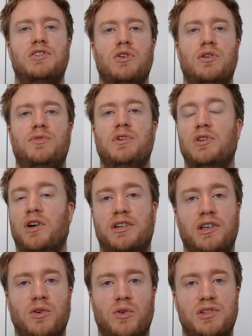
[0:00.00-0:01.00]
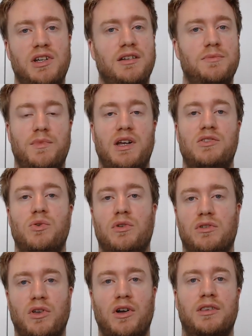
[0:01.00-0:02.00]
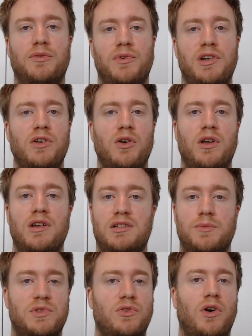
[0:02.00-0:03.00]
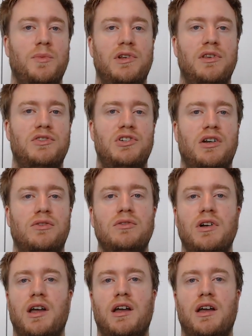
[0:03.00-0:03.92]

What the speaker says: So if you like the content, make sure to like the video and subscribe to the channel,